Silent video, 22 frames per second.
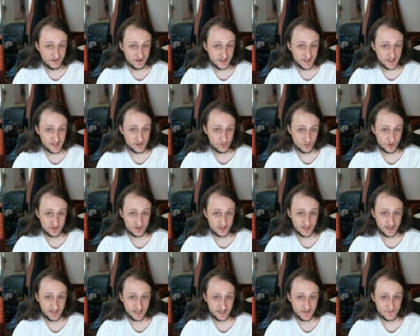in one
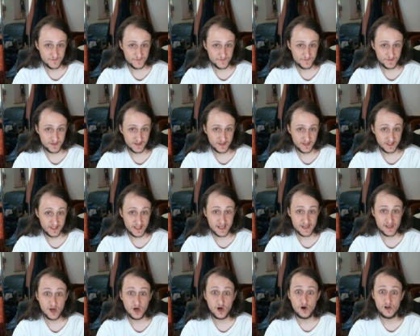night, get
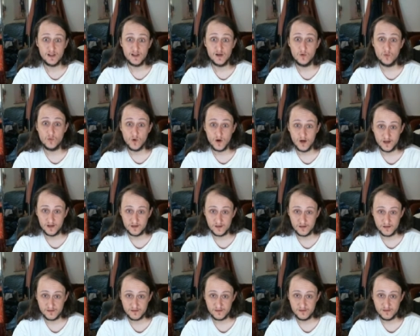it all at
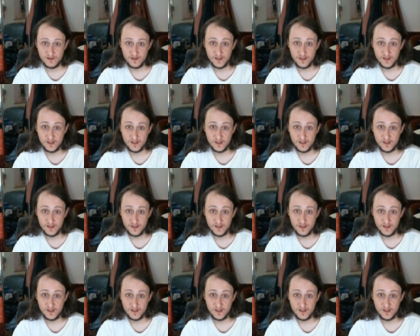once,